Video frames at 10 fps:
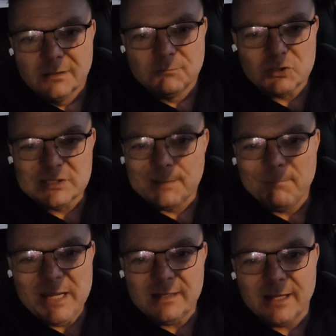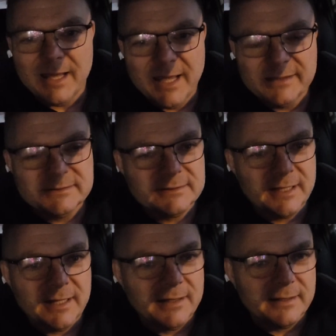mostly meat, eggs,
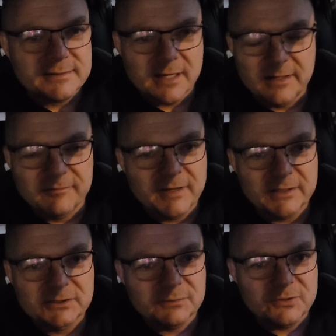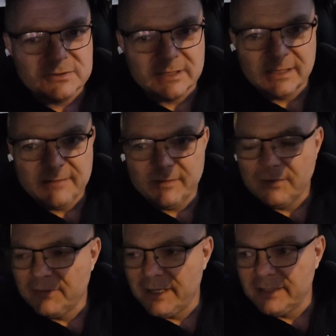and a ton of vegetables and leafy
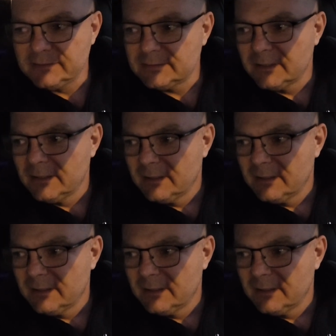greens.